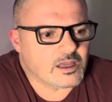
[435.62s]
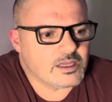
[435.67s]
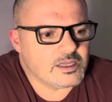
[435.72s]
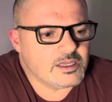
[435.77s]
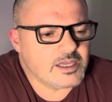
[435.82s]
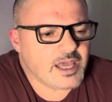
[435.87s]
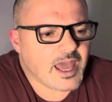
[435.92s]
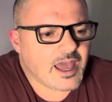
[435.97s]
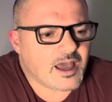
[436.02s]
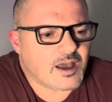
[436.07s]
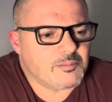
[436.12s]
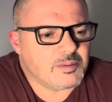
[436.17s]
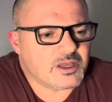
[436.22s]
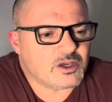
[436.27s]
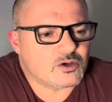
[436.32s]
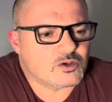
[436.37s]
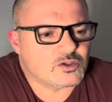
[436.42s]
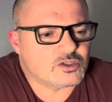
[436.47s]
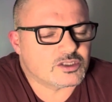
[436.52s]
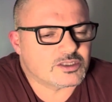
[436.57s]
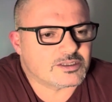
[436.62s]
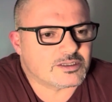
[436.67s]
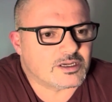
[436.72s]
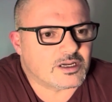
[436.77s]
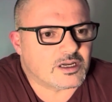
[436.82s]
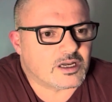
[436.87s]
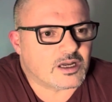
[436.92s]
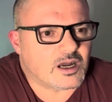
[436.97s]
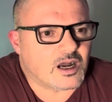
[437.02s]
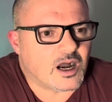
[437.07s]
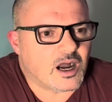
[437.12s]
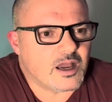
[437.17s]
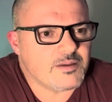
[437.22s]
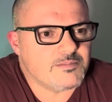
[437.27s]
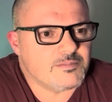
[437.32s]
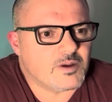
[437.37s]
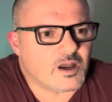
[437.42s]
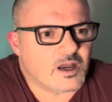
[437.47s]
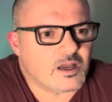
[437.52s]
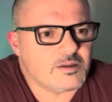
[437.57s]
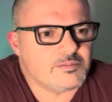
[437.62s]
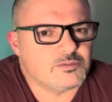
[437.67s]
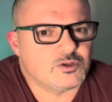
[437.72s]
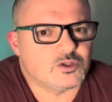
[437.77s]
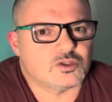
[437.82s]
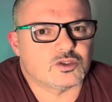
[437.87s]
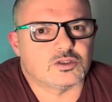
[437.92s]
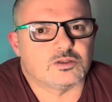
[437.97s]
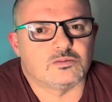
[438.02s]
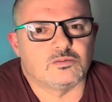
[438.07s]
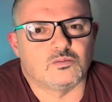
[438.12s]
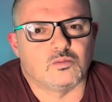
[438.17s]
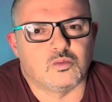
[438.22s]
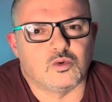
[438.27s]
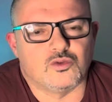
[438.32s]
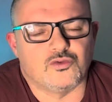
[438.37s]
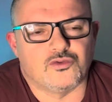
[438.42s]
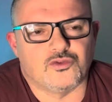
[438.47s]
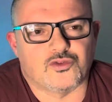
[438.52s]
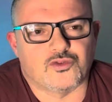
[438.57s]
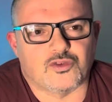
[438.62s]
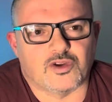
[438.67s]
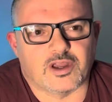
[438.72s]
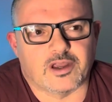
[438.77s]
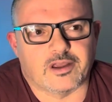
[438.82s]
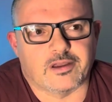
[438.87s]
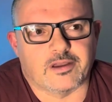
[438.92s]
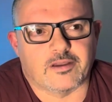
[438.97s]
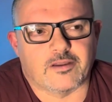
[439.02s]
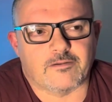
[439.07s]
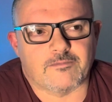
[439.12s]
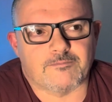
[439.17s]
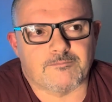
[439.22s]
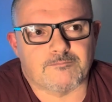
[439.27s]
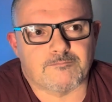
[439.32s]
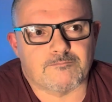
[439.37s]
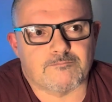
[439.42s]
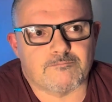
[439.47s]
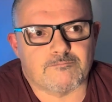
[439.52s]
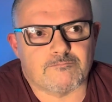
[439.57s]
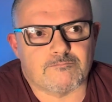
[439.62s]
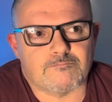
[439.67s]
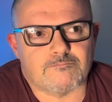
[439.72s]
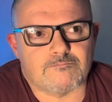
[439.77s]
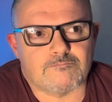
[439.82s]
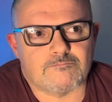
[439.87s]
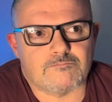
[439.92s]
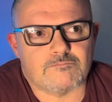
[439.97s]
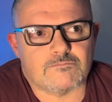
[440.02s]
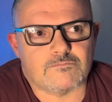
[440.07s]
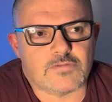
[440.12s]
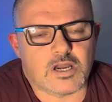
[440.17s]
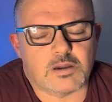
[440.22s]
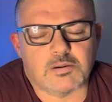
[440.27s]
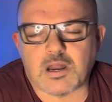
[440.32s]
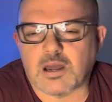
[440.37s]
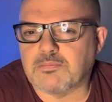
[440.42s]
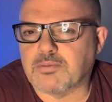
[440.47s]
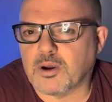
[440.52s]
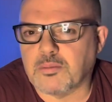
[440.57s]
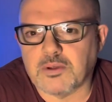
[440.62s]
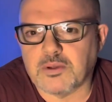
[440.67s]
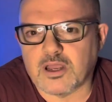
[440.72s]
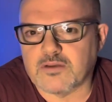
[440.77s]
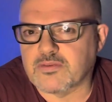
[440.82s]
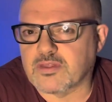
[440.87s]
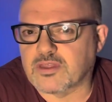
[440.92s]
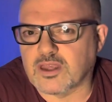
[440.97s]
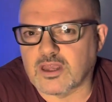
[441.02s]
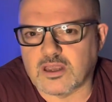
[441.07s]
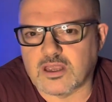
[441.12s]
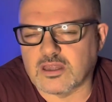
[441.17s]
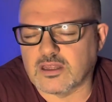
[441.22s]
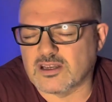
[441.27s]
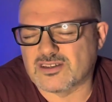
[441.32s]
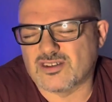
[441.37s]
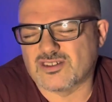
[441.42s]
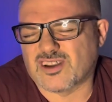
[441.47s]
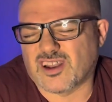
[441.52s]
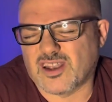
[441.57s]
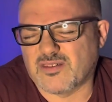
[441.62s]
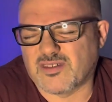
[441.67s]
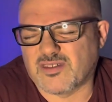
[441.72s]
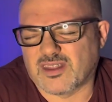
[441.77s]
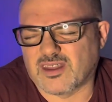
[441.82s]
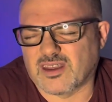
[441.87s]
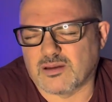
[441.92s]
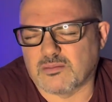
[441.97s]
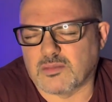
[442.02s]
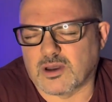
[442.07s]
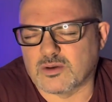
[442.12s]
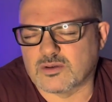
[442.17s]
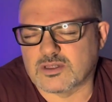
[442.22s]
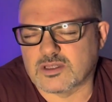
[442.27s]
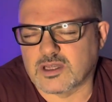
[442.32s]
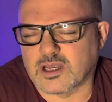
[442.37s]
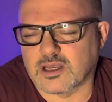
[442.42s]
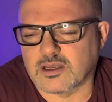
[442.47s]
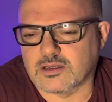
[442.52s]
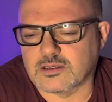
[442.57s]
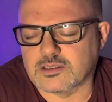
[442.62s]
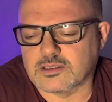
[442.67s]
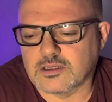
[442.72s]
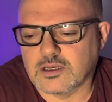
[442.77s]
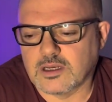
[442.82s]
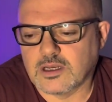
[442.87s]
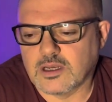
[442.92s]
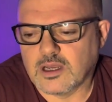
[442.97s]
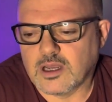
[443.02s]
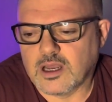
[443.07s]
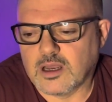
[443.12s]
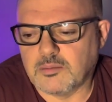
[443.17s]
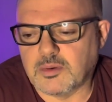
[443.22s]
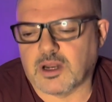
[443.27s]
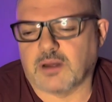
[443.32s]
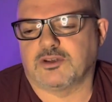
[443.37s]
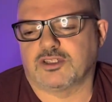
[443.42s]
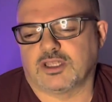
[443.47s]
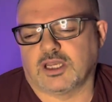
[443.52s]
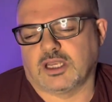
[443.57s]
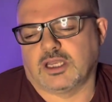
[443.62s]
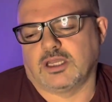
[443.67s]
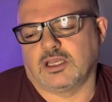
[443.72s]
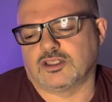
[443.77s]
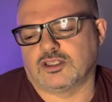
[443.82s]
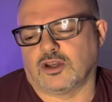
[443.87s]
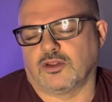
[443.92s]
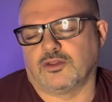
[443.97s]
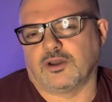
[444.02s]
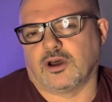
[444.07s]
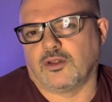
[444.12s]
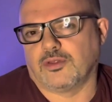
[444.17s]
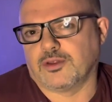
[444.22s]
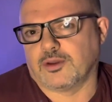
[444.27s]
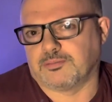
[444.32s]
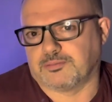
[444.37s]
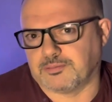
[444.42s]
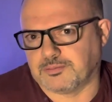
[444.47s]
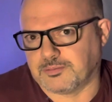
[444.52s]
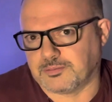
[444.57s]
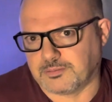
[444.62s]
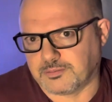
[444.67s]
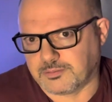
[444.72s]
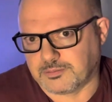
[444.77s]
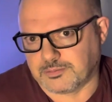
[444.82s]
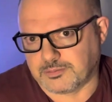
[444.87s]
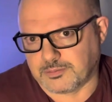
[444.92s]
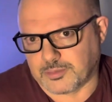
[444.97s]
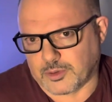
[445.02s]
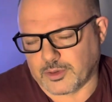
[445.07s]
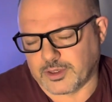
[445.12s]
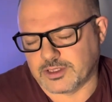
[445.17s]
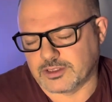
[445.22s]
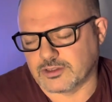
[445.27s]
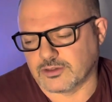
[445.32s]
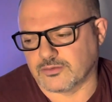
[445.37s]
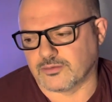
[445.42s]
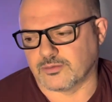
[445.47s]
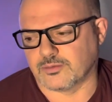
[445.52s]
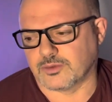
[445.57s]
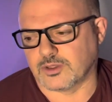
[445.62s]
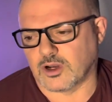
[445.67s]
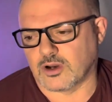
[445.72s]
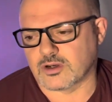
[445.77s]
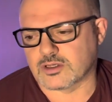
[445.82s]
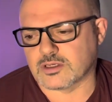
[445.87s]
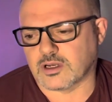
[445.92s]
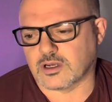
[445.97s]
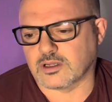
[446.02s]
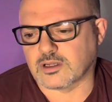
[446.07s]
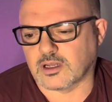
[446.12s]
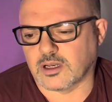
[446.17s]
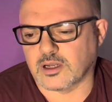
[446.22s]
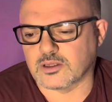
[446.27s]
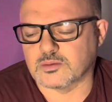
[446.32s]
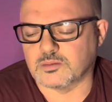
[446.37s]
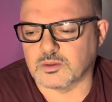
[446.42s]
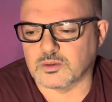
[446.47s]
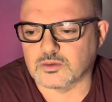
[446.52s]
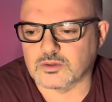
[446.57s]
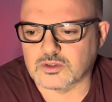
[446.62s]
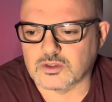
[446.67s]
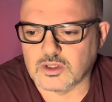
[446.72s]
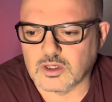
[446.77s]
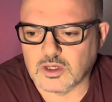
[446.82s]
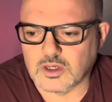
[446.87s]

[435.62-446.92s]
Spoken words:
yeah, because I'm just wondering, I'm probably overthinking this because I overthink most things, but I'm just thinking this on the point of Darkside Collectibles.